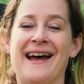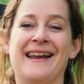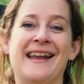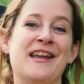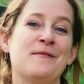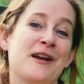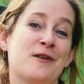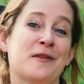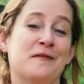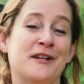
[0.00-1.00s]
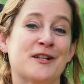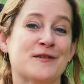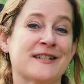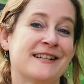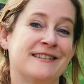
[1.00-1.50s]
And here we are with the finished
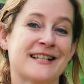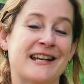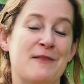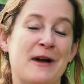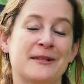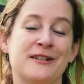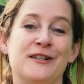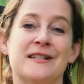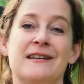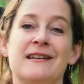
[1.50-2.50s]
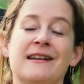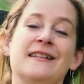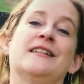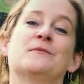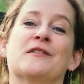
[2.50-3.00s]
result. Now I'm absolutely
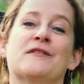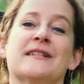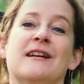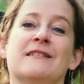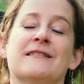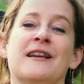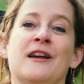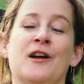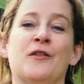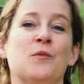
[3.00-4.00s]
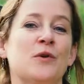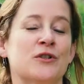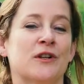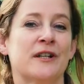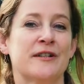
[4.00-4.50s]
delighted with the results. The wood
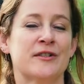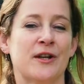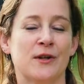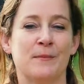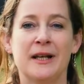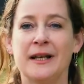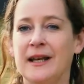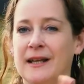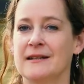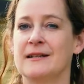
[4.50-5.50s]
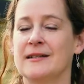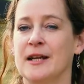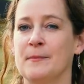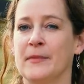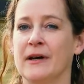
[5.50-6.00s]
oil has soaked completely into the
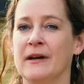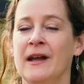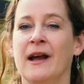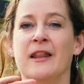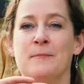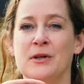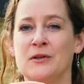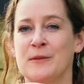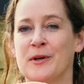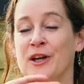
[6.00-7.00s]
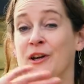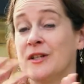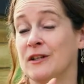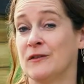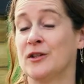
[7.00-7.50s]
timber and then built up a
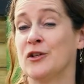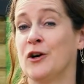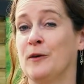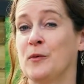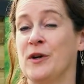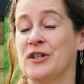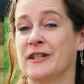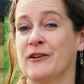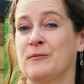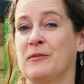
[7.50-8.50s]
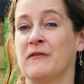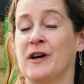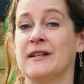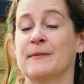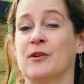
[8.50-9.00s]
coating on the top, which is going to
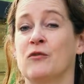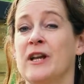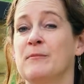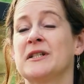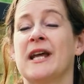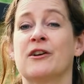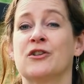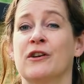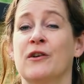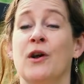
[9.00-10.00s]
provide some great protection,